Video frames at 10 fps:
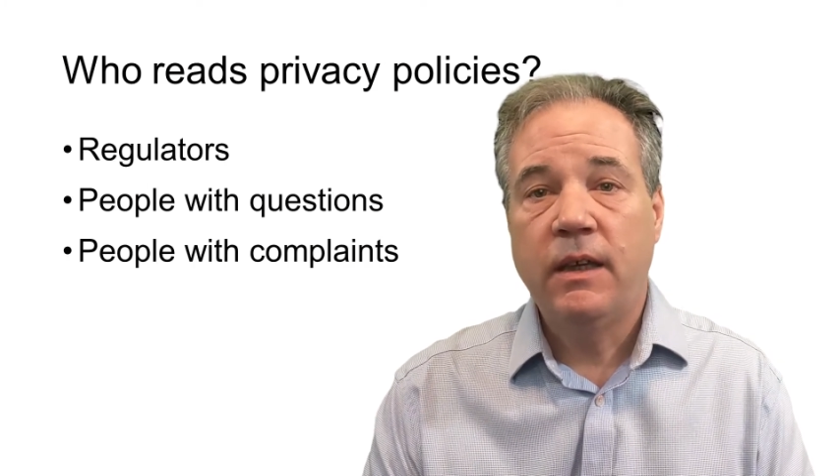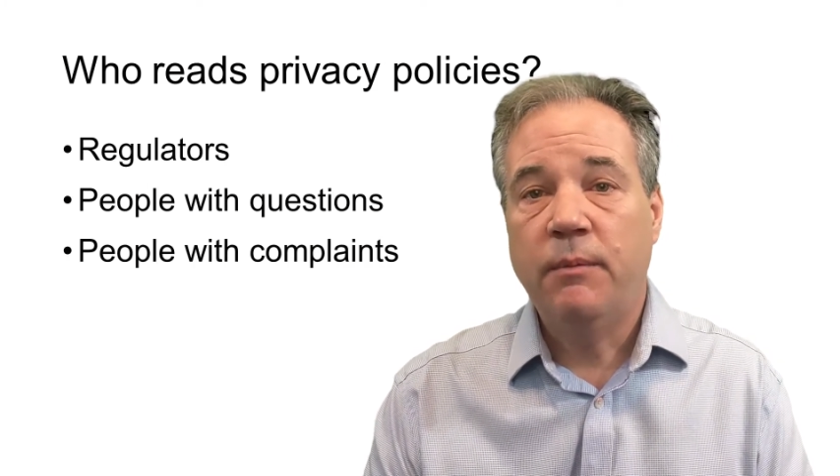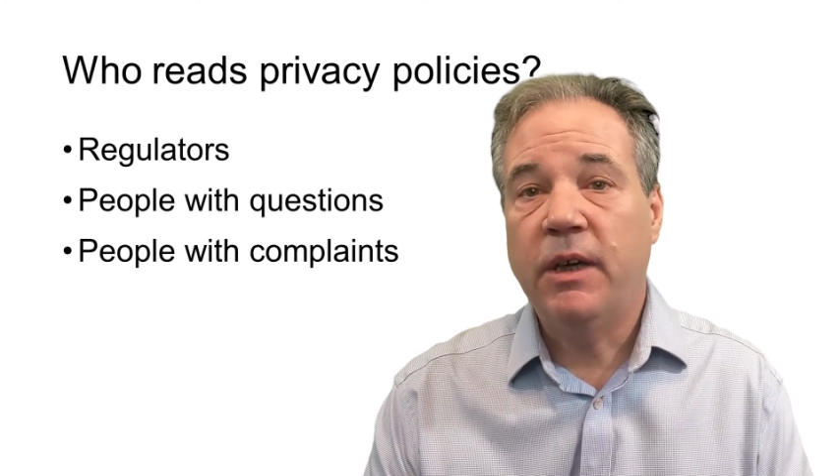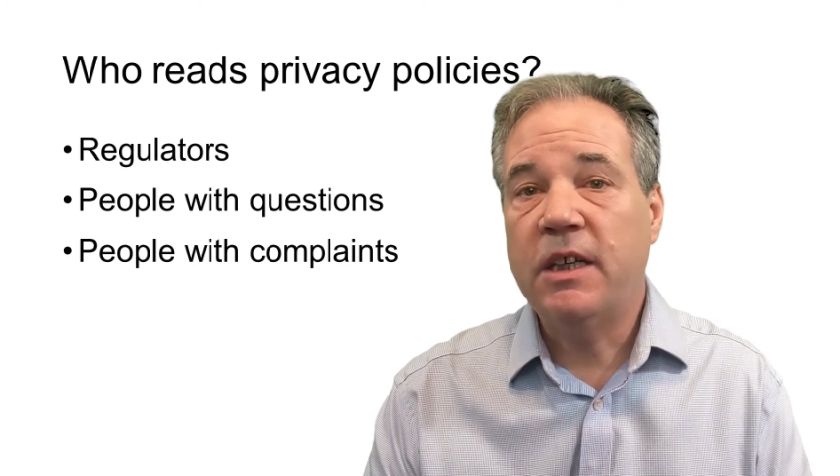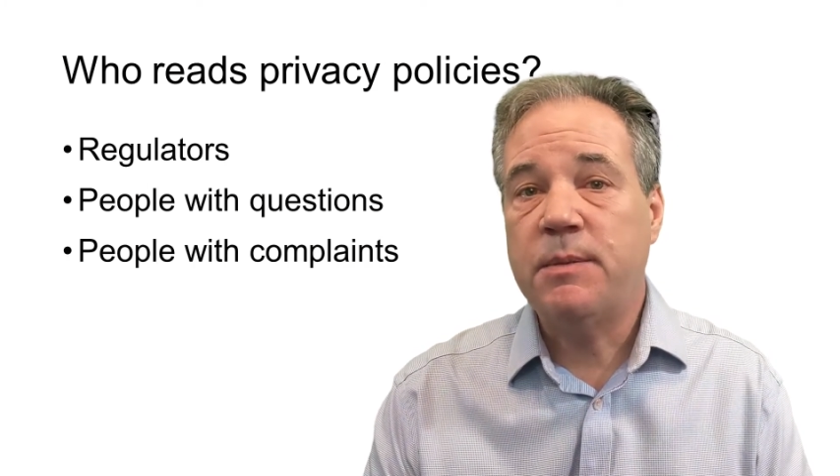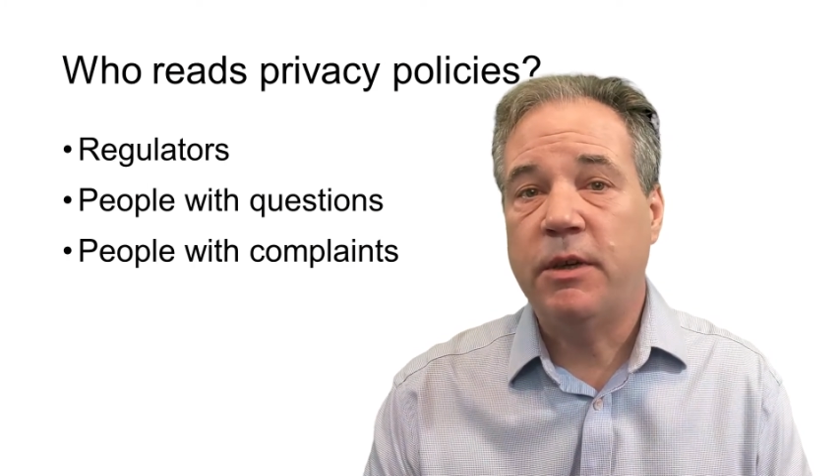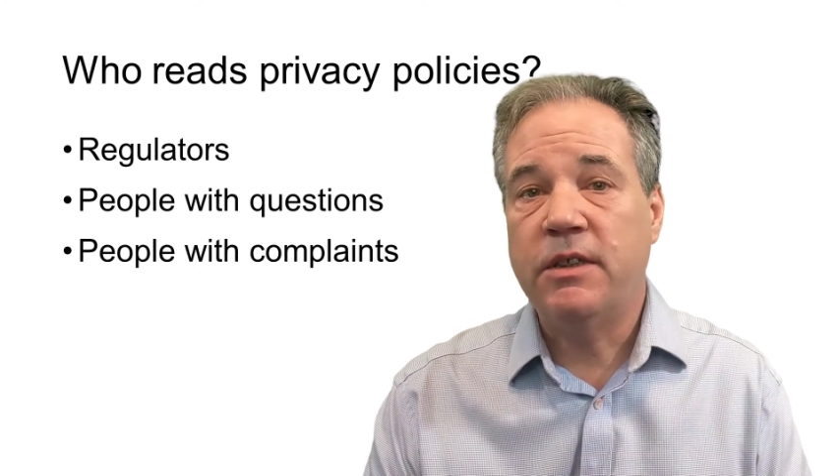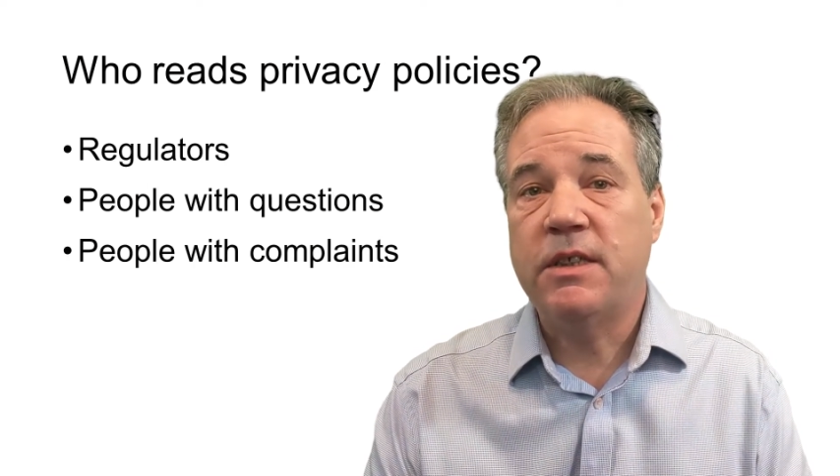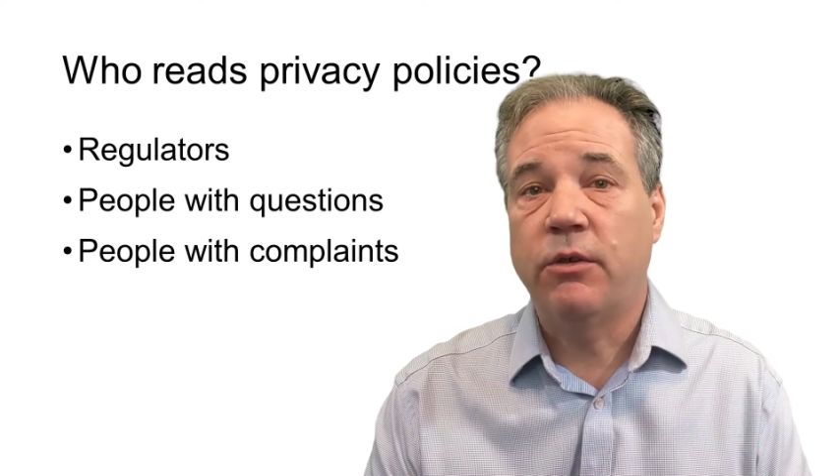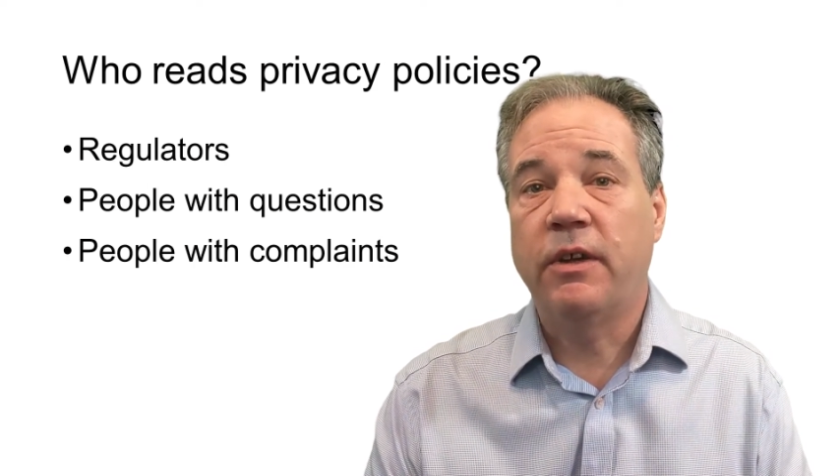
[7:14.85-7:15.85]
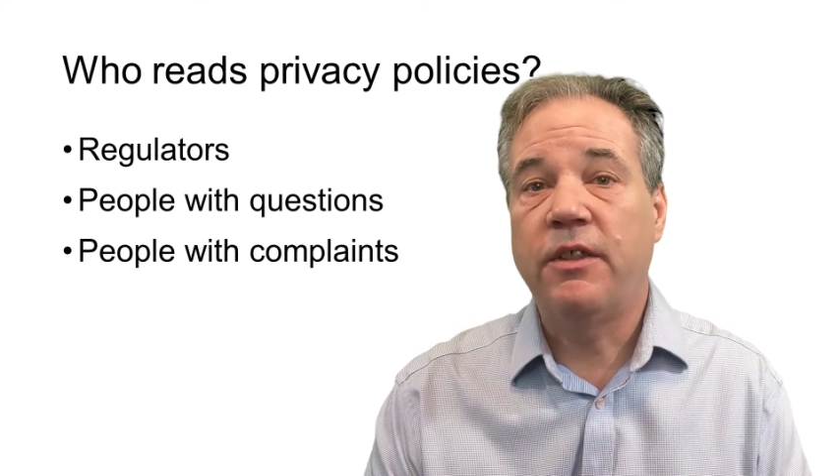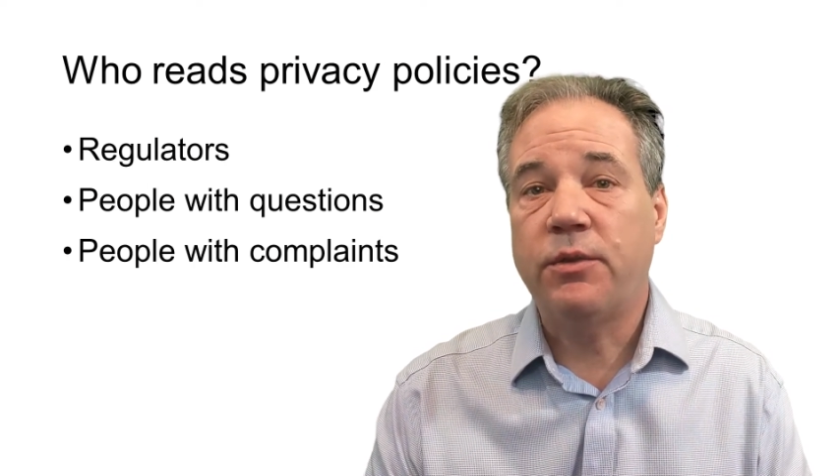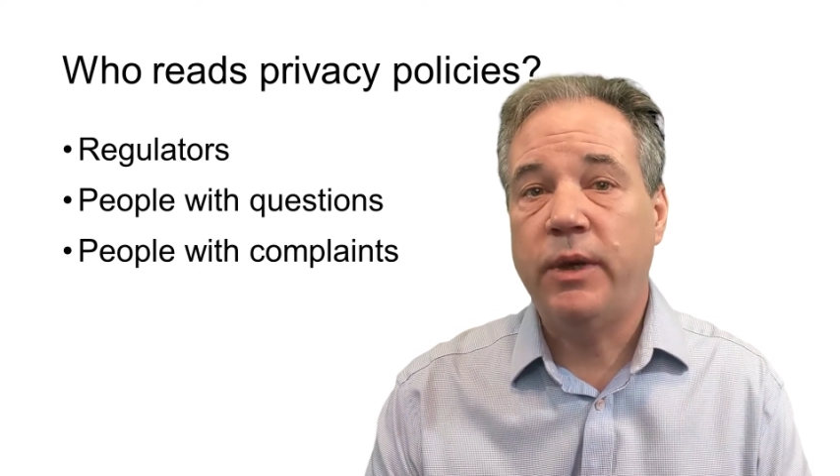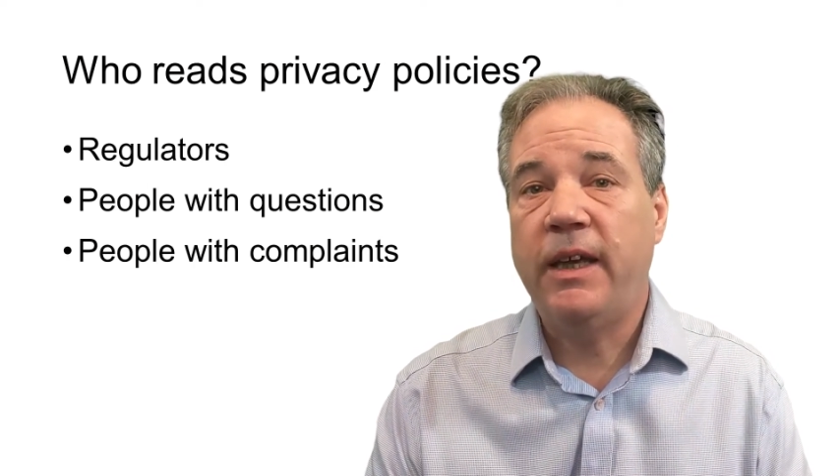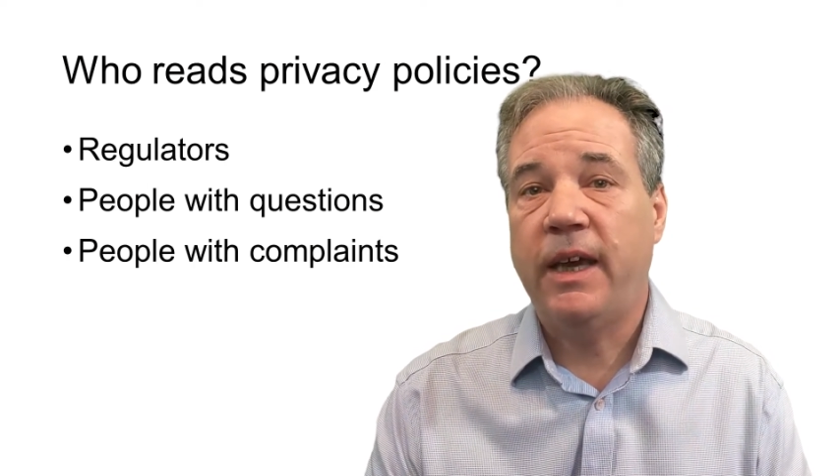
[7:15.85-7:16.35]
In my experience, there are only three